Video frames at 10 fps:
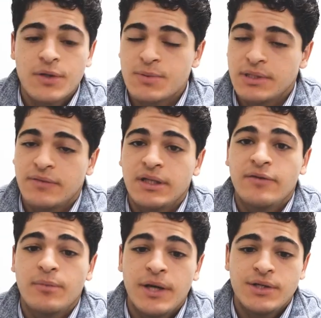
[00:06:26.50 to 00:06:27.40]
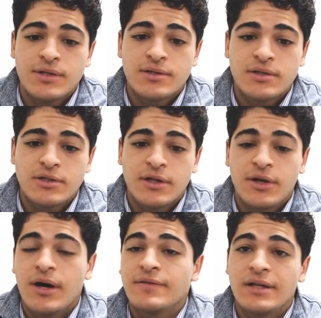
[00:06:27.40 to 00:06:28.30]
it specifically for patients so they
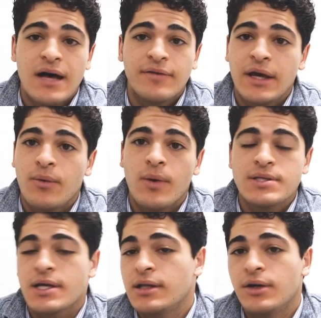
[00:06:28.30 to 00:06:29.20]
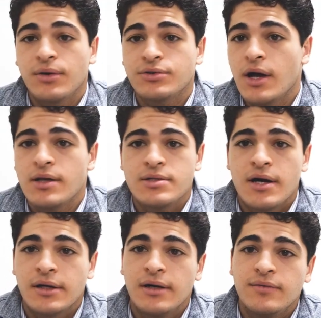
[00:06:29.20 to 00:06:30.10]
don't have to navigate ones like
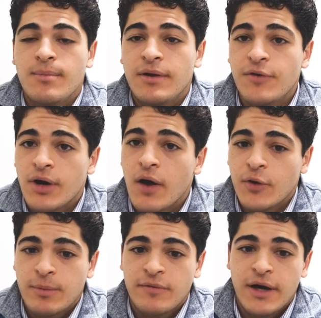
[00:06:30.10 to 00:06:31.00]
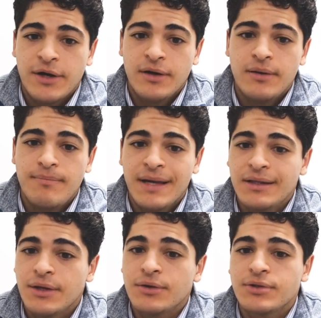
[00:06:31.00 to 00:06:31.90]
clinicaltrials.gov. But if you're a healthcare provider, make
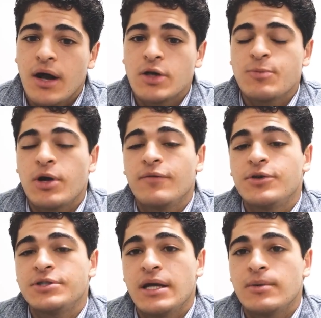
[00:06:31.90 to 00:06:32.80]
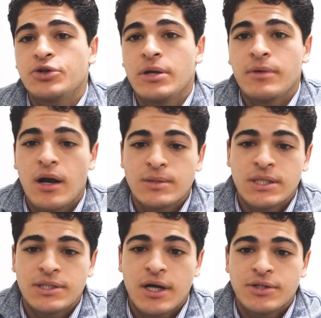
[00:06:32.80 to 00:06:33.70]
clinical trials part of your standard treatment
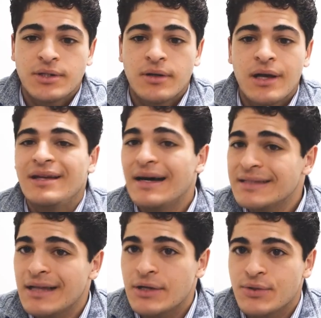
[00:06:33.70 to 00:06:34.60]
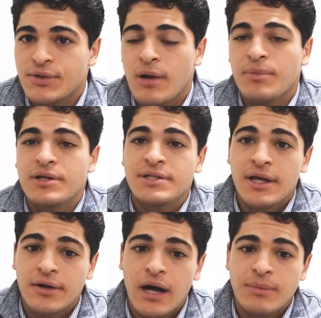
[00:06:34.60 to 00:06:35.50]
option discussion. Not the last result, but a
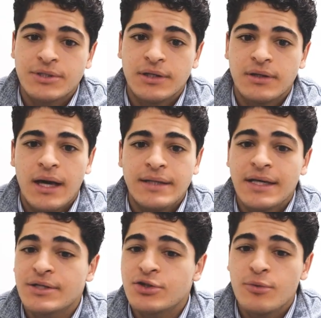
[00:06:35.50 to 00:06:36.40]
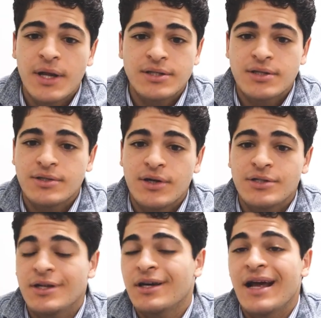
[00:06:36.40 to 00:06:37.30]
standard option. It takes 2 minutes to
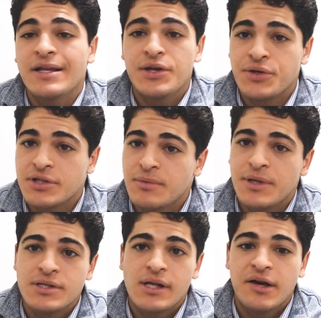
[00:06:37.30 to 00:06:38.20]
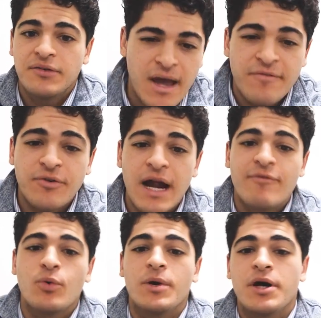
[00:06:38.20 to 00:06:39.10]
search and it can add years to somebody's life. And for
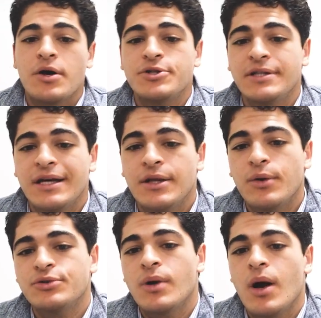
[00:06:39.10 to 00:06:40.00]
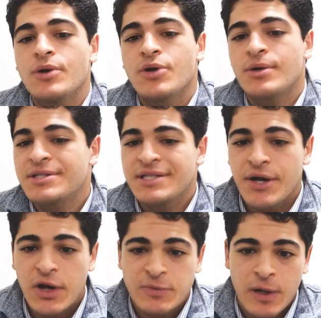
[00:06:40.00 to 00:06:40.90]
everyone, understand that clinical trials aren't
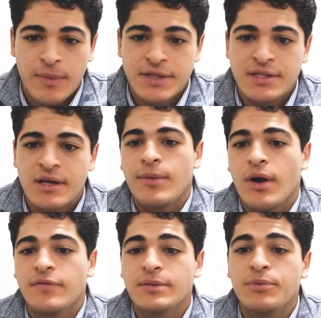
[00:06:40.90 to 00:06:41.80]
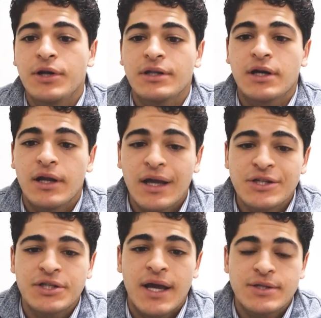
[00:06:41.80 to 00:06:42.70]
scary experiments. They're often putting the cutting
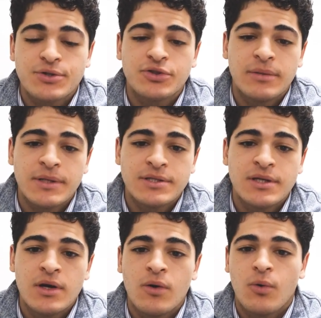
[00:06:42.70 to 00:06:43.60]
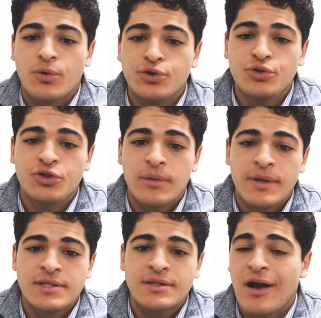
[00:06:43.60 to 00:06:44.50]
edge cancer treatments or new
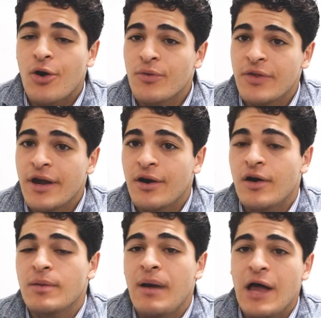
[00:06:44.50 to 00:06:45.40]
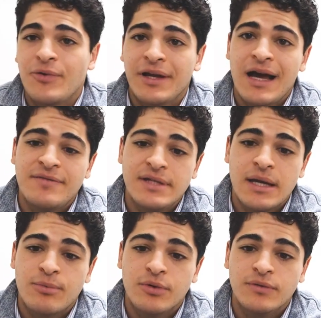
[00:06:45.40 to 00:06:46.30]
treatments are there on the pathway to get
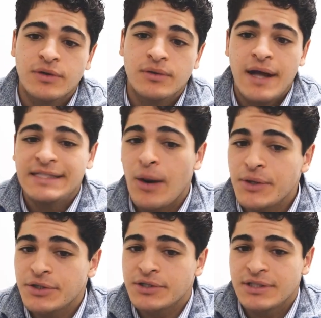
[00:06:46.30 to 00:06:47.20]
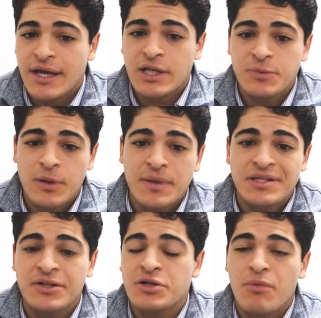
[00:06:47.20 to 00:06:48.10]
FDA approval. It's how we turn today's
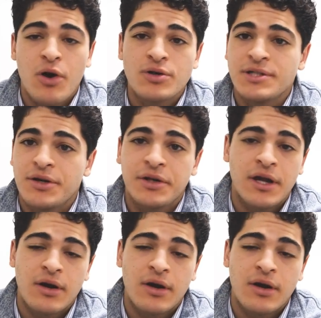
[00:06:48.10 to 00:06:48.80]
experiments into tomorrow's standard care